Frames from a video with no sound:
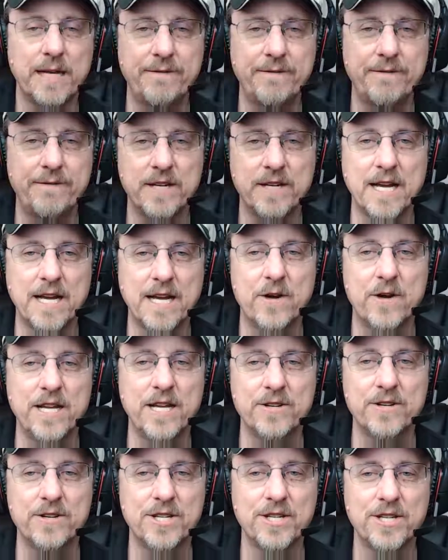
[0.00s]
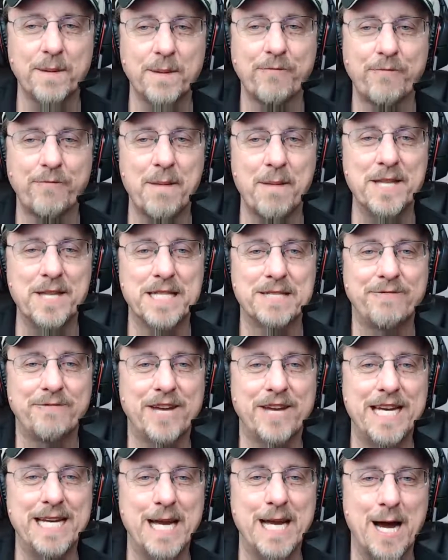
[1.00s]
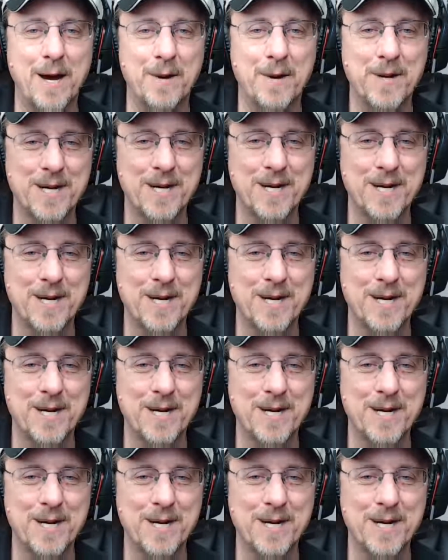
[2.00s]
you go to YouTube from this video.